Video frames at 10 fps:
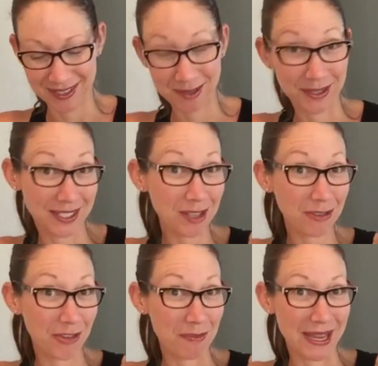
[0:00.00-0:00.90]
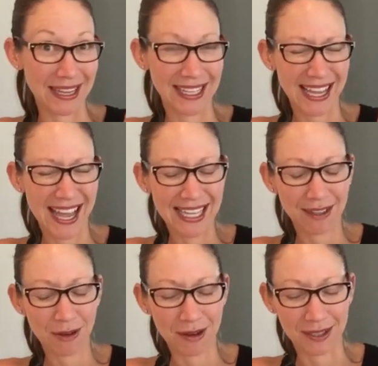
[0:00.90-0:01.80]
So it's good for me,
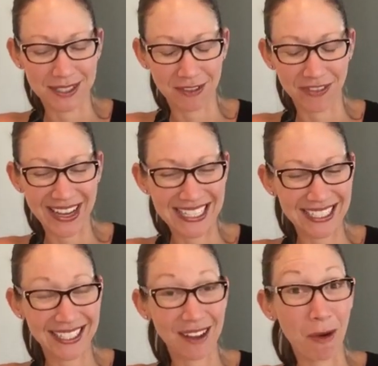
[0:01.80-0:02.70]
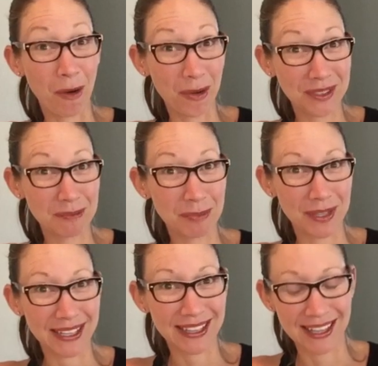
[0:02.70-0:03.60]
to find it, hold,
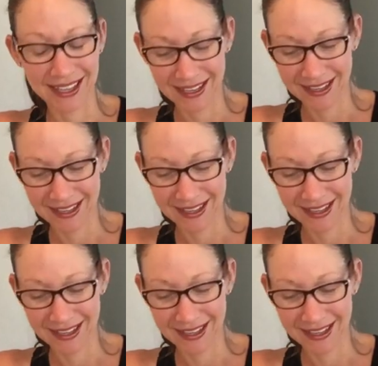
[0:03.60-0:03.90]
breathe.